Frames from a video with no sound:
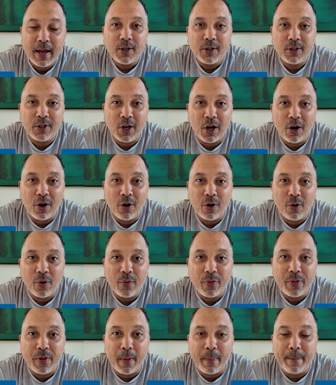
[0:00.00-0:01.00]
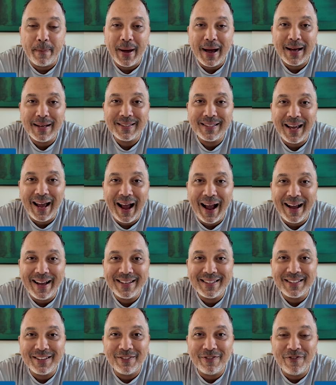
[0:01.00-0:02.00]
So the best
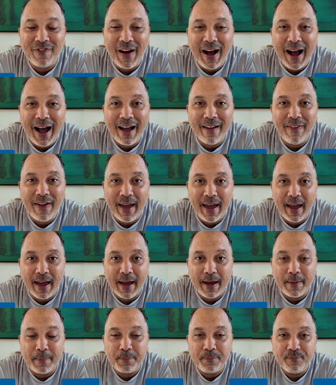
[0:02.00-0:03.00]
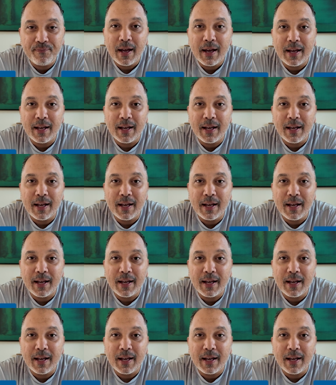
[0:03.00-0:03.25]
Ace to 5 hand